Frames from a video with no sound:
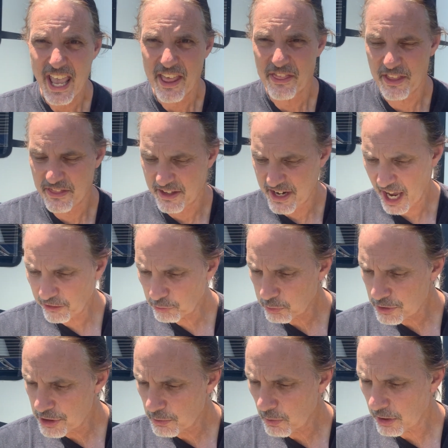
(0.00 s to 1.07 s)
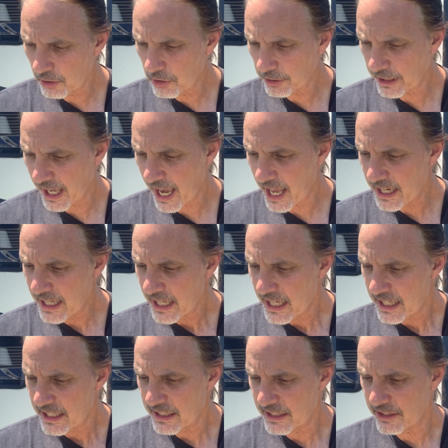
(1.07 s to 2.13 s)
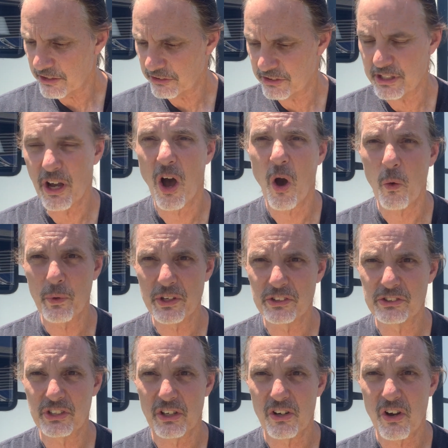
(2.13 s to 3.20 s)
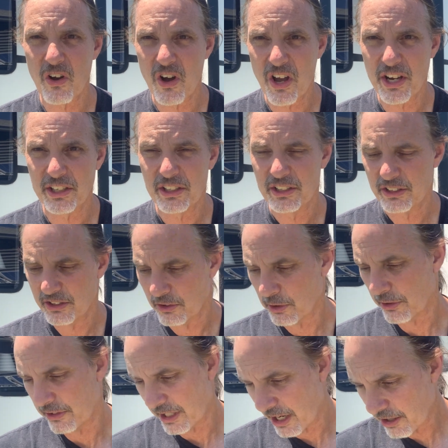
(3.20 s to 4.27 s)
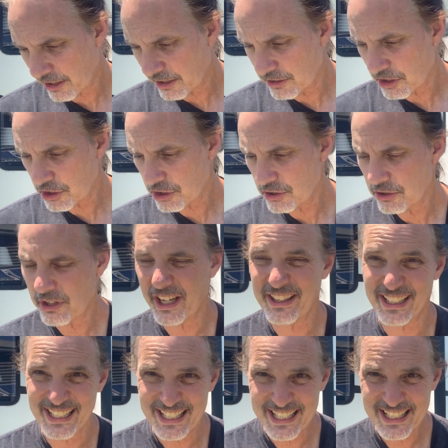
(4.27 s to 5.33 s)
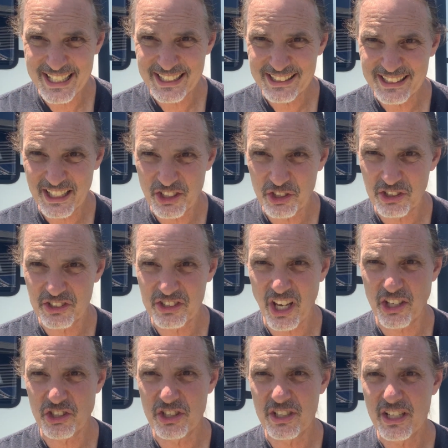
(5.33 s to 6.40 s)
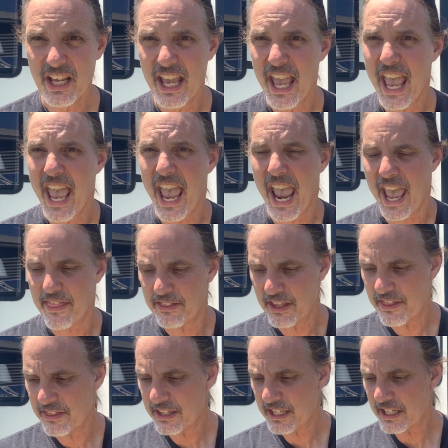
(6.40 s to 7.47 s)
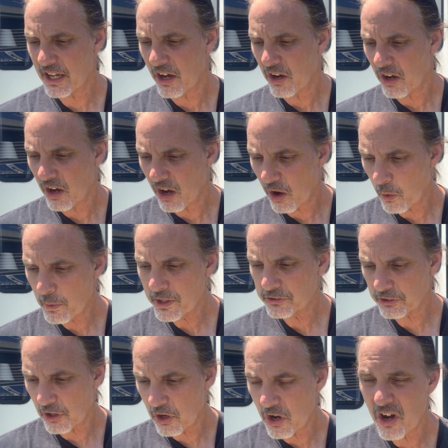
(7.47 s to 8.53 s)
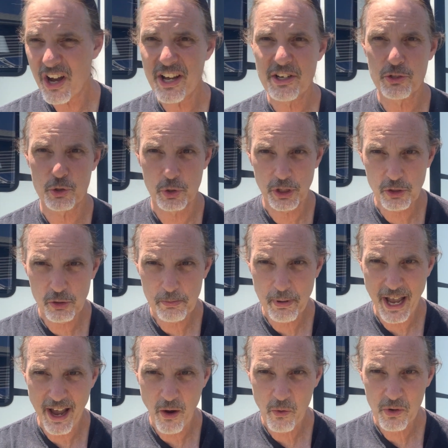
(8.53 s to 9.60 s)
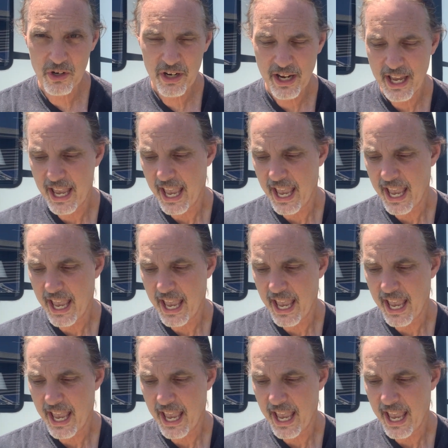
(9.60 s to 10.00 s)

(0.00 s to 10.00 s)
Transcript: Then the next one you want to look at is the always on or the air conditioner and the heating section and then the always on trickle power